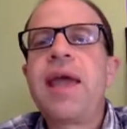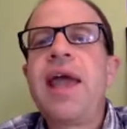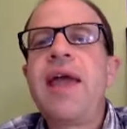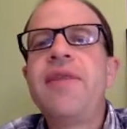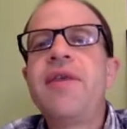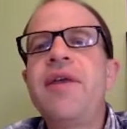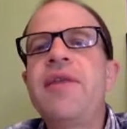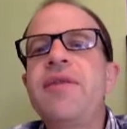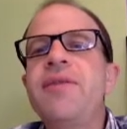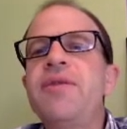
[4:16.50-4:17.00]

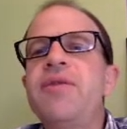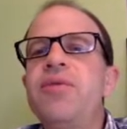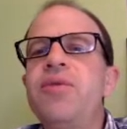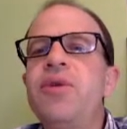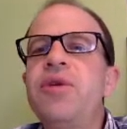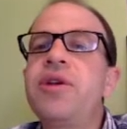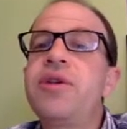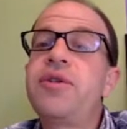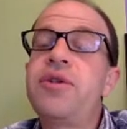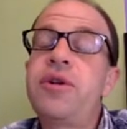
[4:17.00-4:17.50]
And then
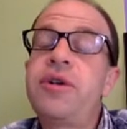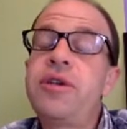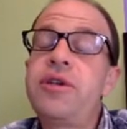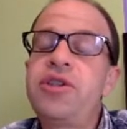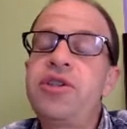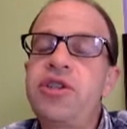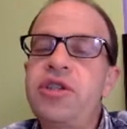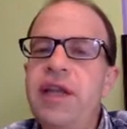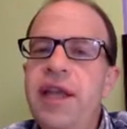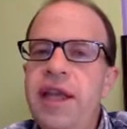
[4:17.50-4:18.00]
really there is
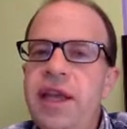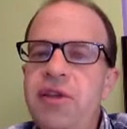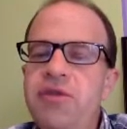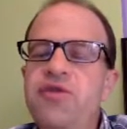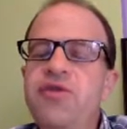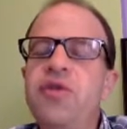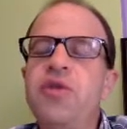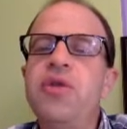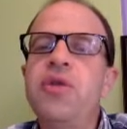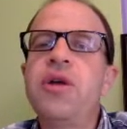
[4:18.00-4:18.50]
just a
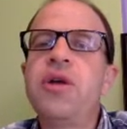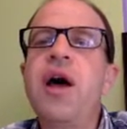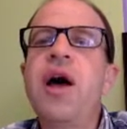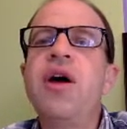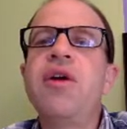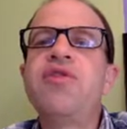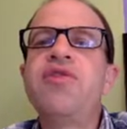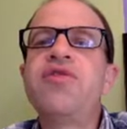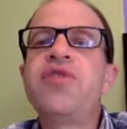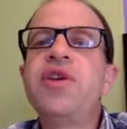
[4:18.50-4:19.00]
handful
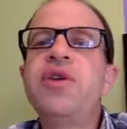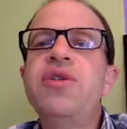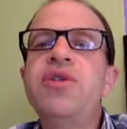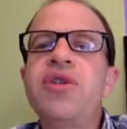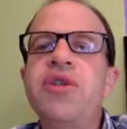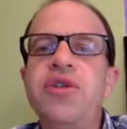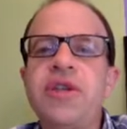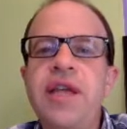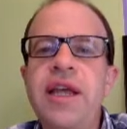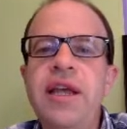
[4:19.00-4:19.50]
of
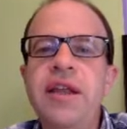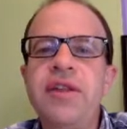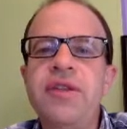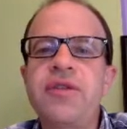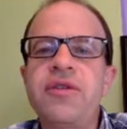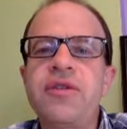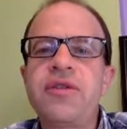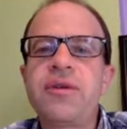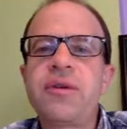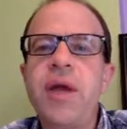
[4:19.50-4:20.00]
future
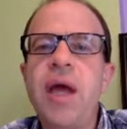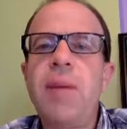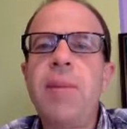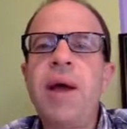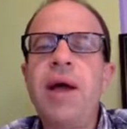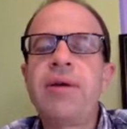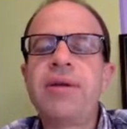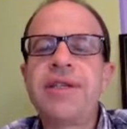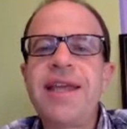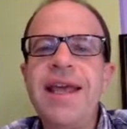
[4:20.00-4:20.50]
tense,
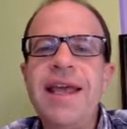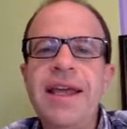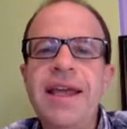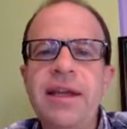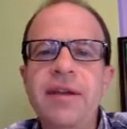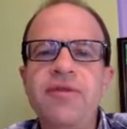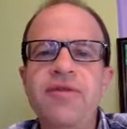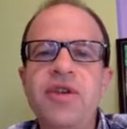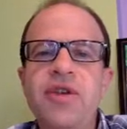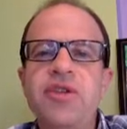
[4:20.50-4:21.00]
about
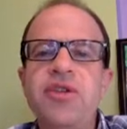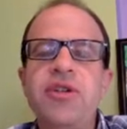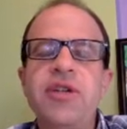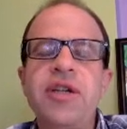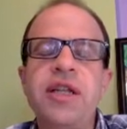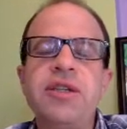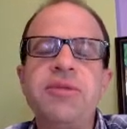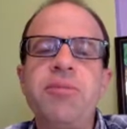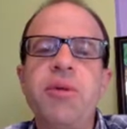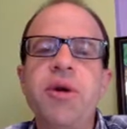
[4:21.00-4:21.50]
10 future
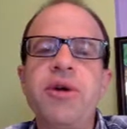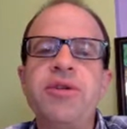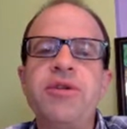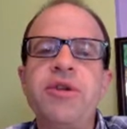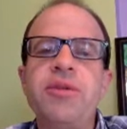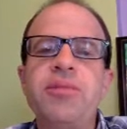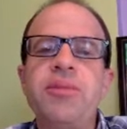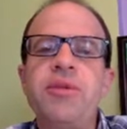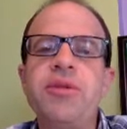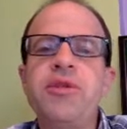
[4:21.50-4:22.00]
tense
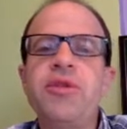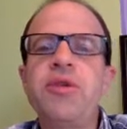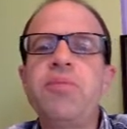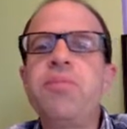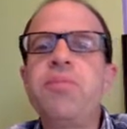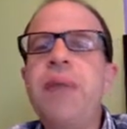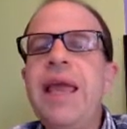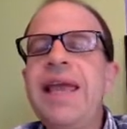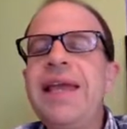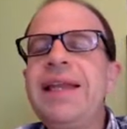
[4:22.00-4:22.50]
participles. So
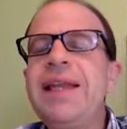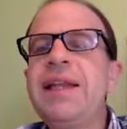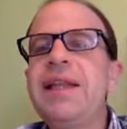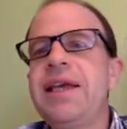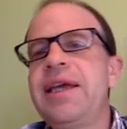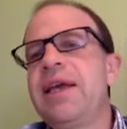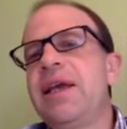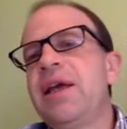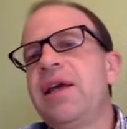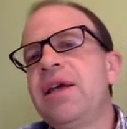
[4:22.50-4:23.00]

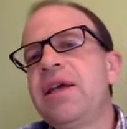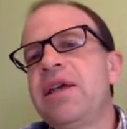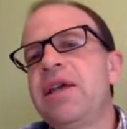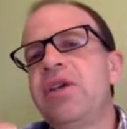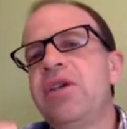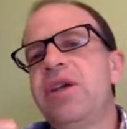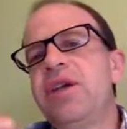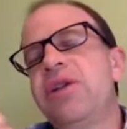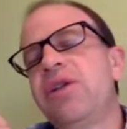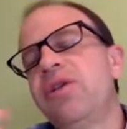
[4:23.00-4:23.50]
mainly
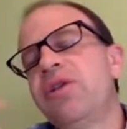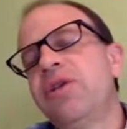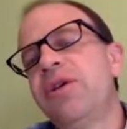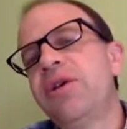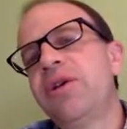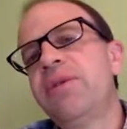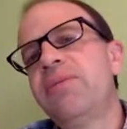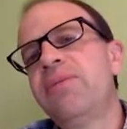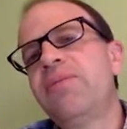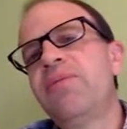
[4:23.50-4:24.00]
you need
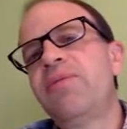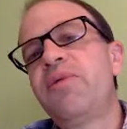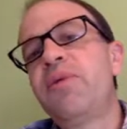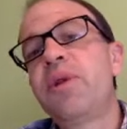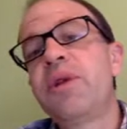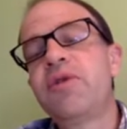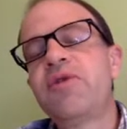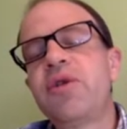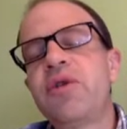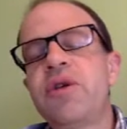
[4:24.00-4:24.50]
to
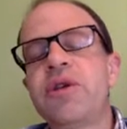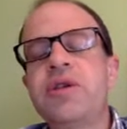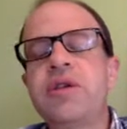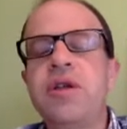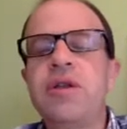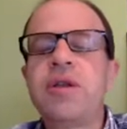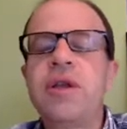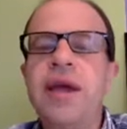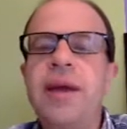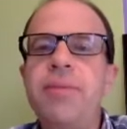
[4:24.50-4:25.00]
really focus
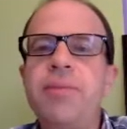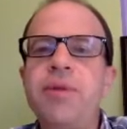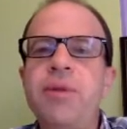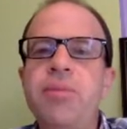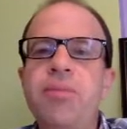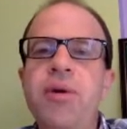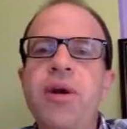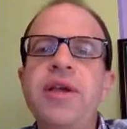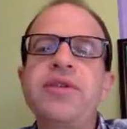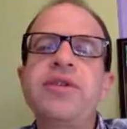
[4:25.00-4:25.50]
on the
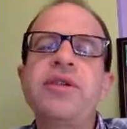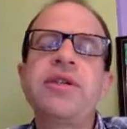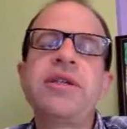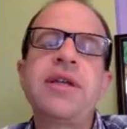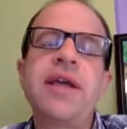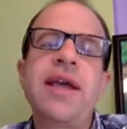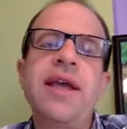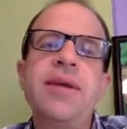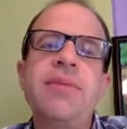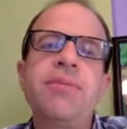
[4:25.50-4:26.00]
present
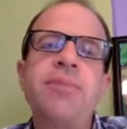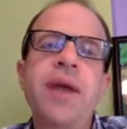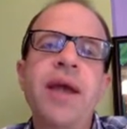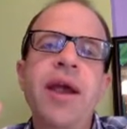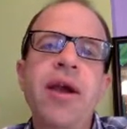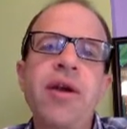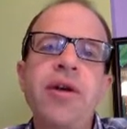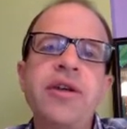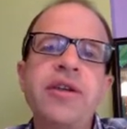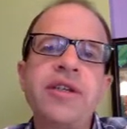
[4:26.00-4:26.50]
and
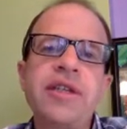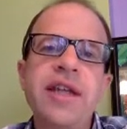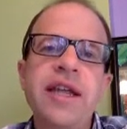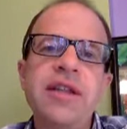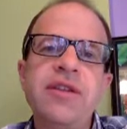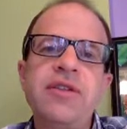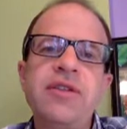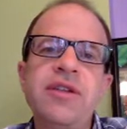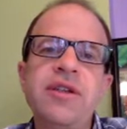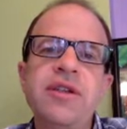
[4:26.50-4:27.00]
aorist
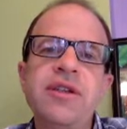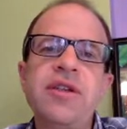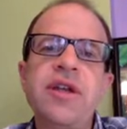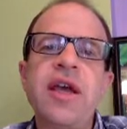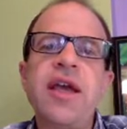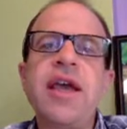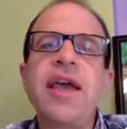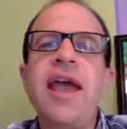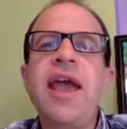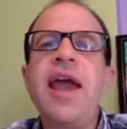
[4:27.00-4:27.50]
tenses,
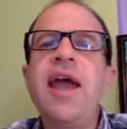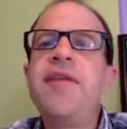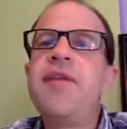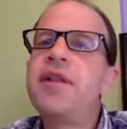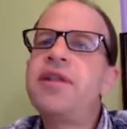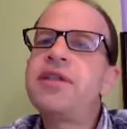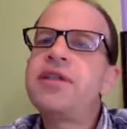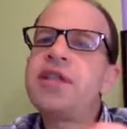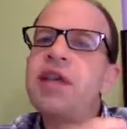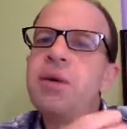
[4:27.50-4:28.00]
and
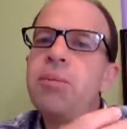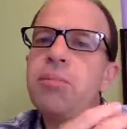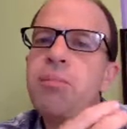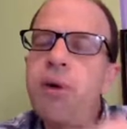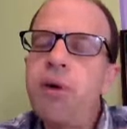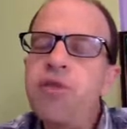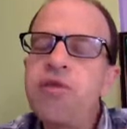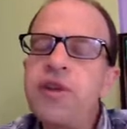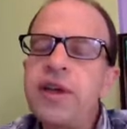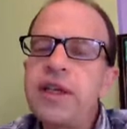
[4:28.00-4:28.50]
then some
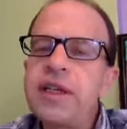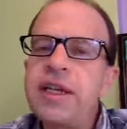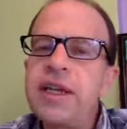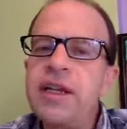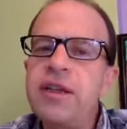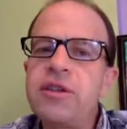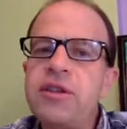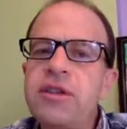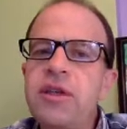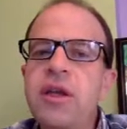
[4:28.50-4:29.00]
perfect
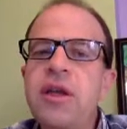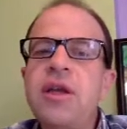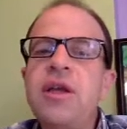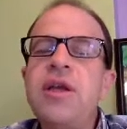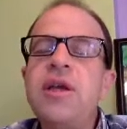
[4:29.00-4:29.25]
tense.